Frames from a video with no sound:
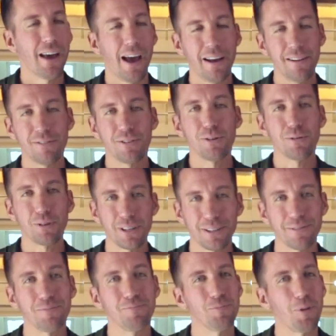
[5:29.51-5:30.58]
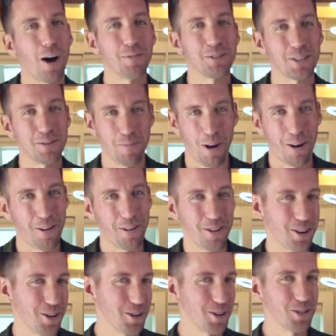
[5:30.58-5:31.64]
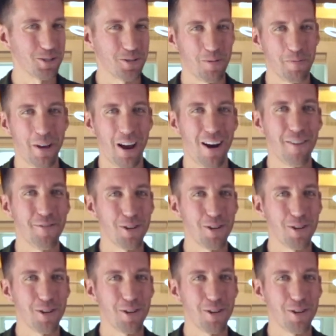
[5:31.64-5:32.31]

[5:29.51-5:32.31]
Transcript: and you can obviously monitor your use from there.